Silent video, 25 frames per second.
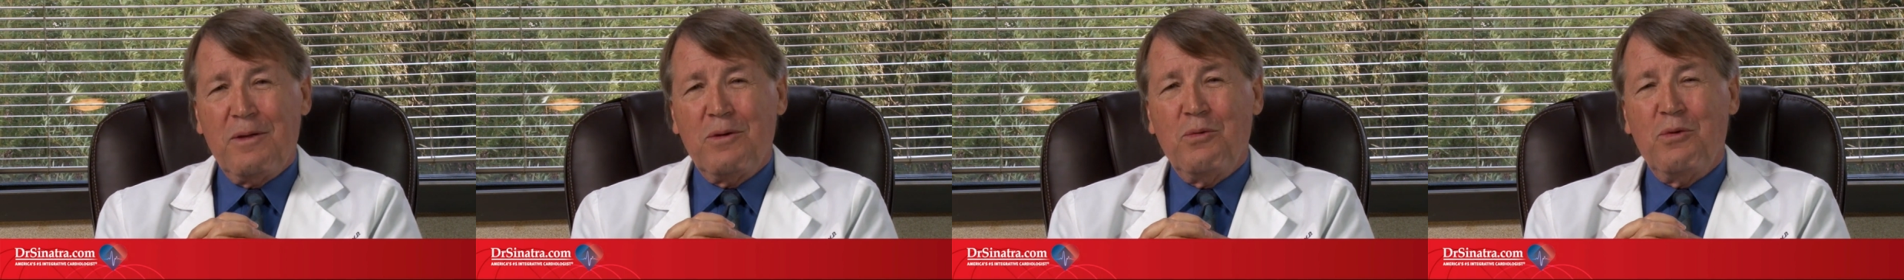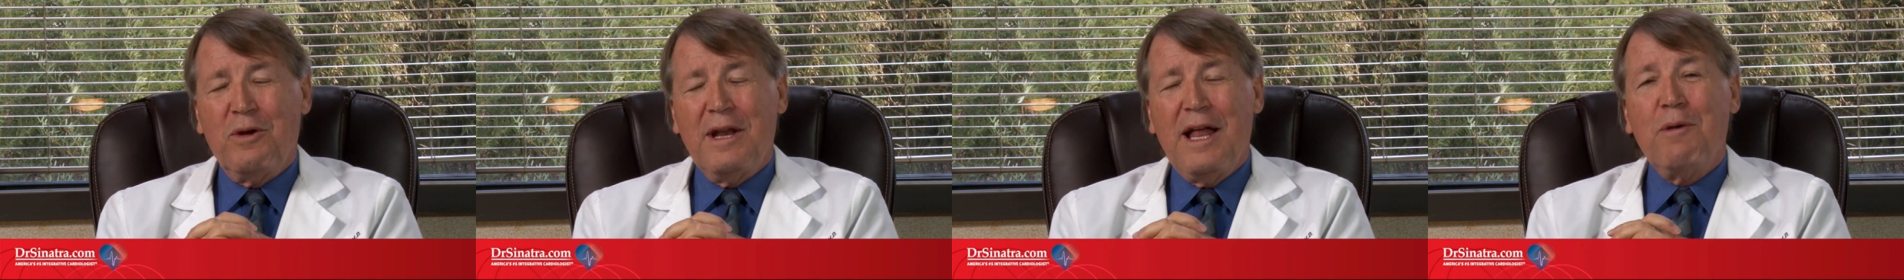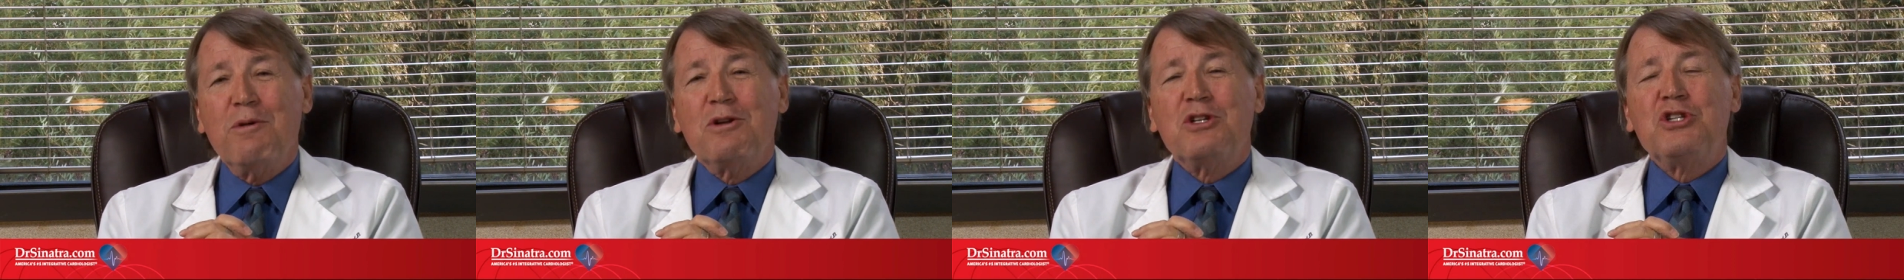
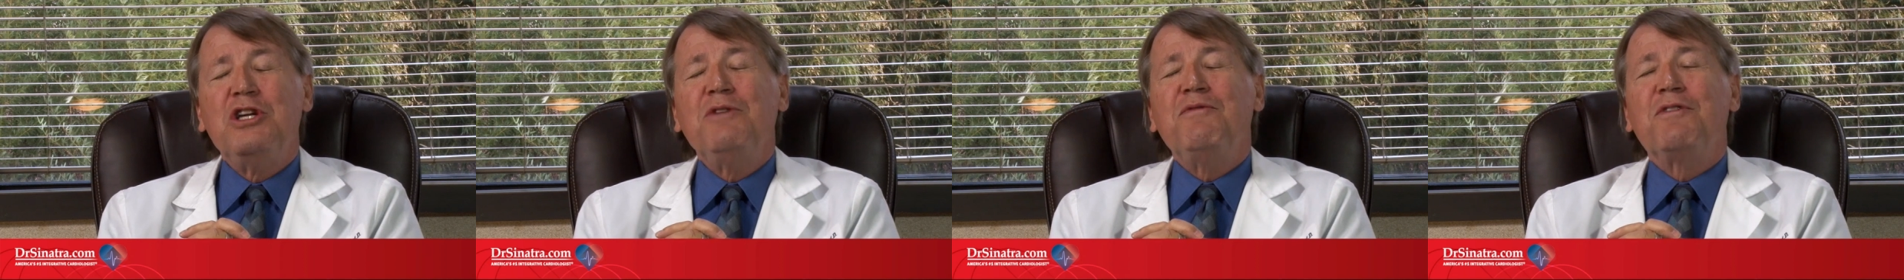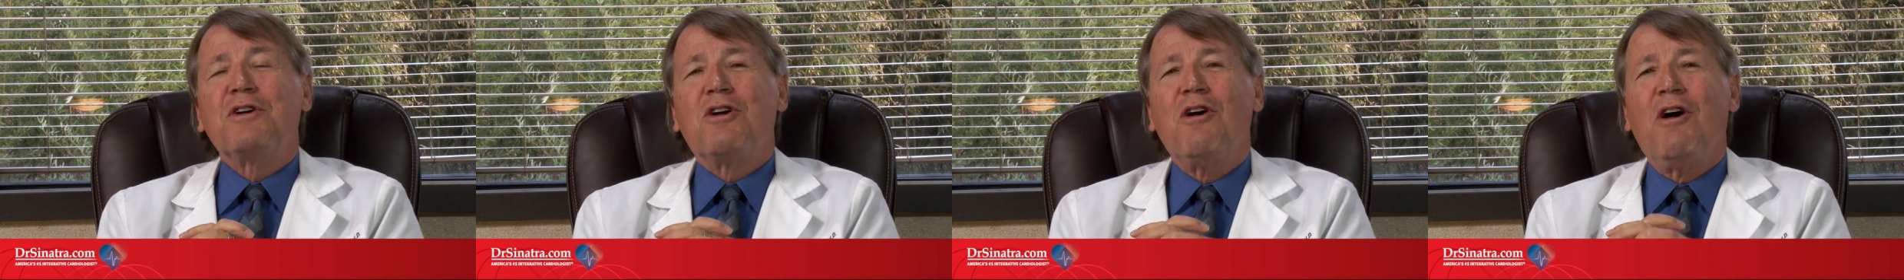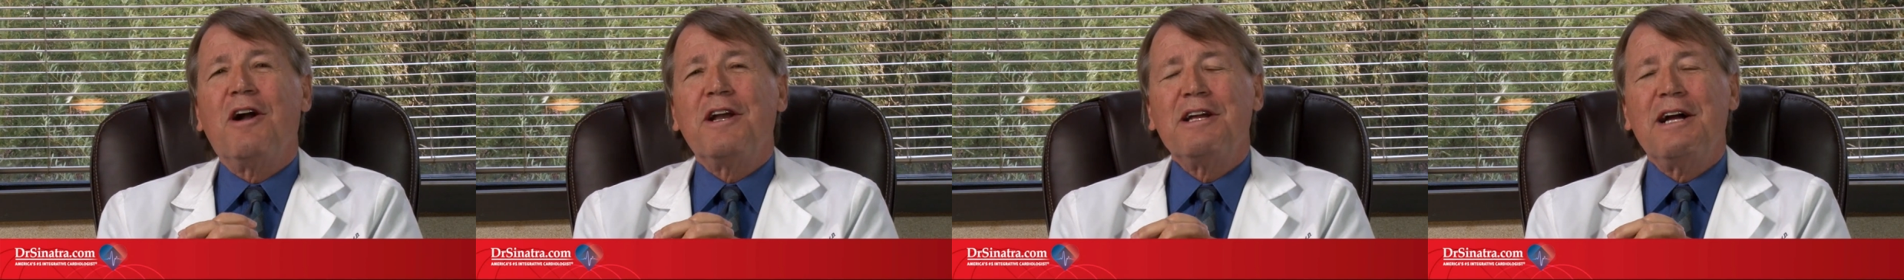When I was chief
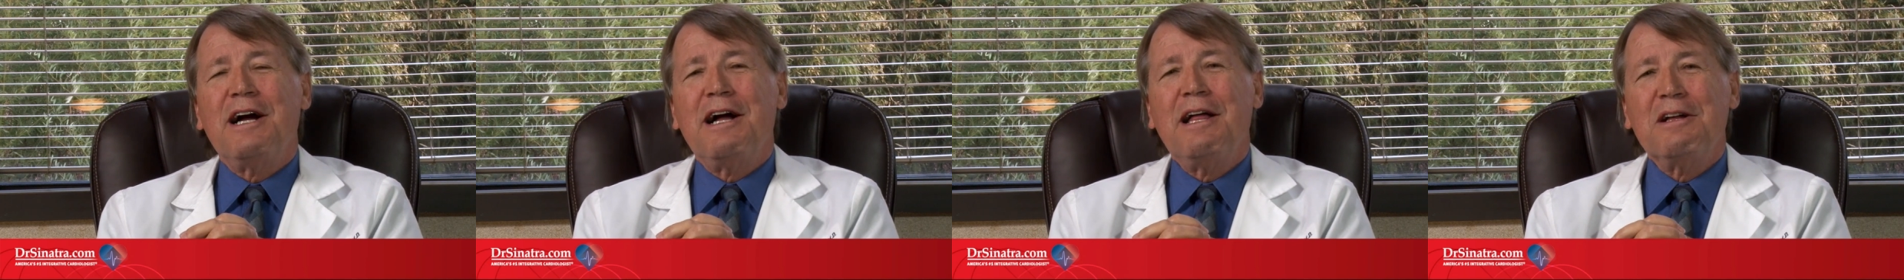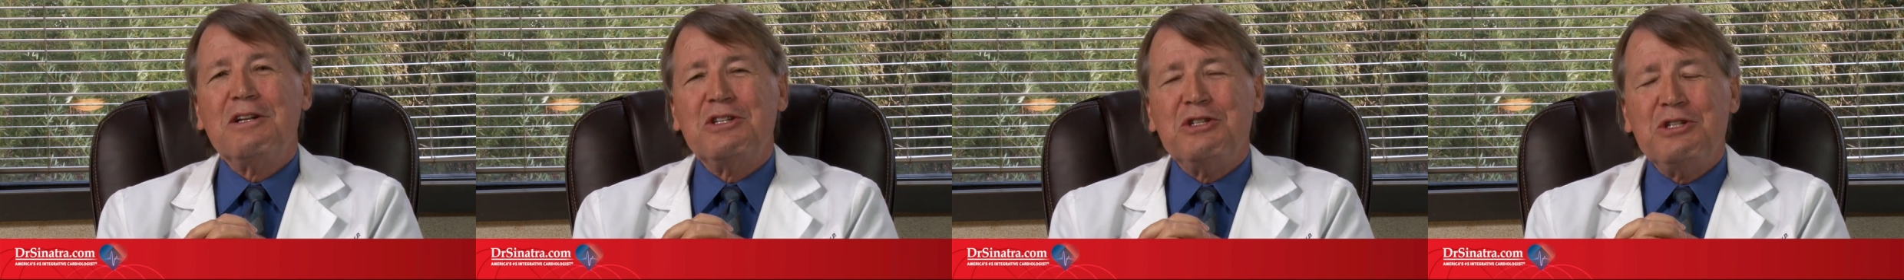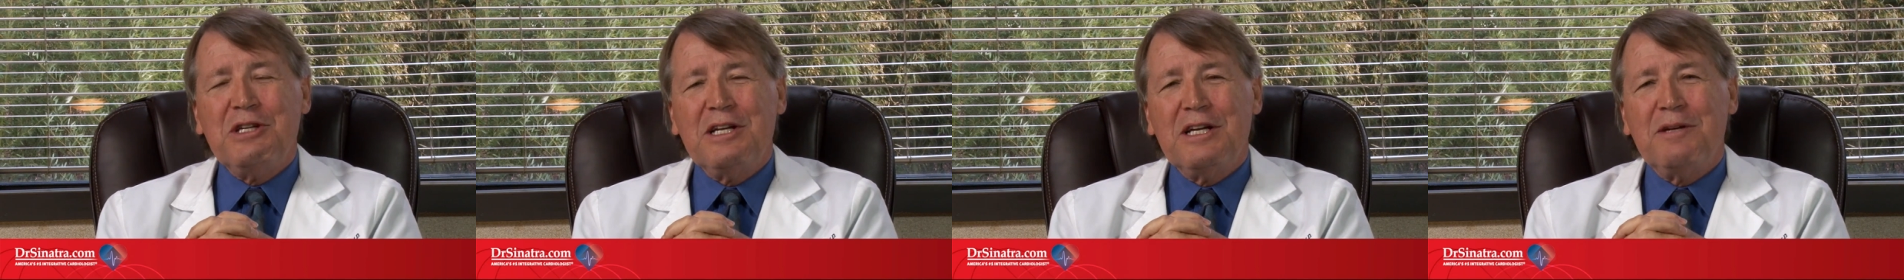of
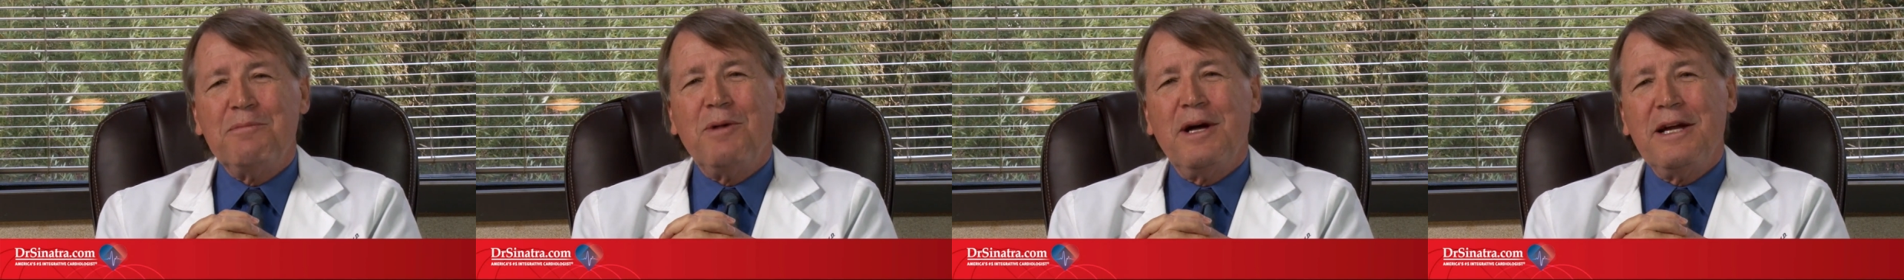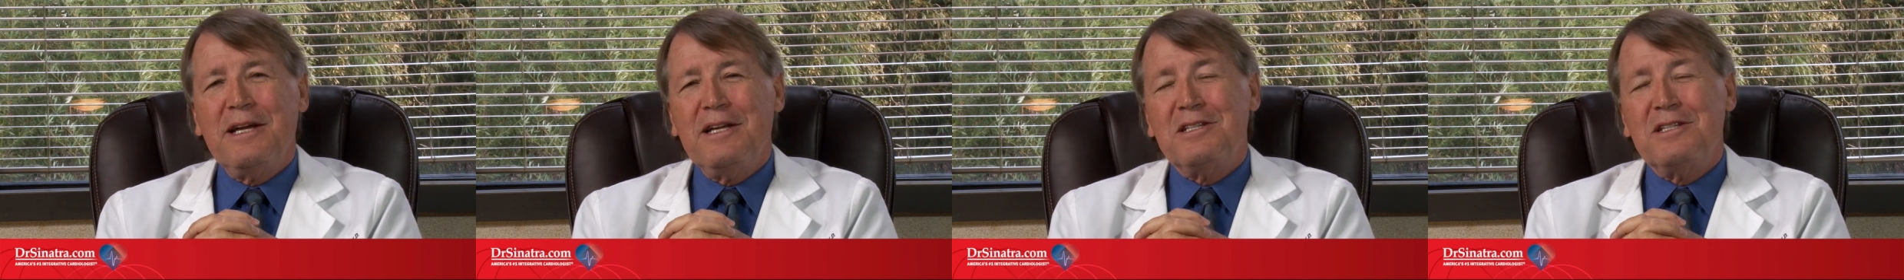cardiology at my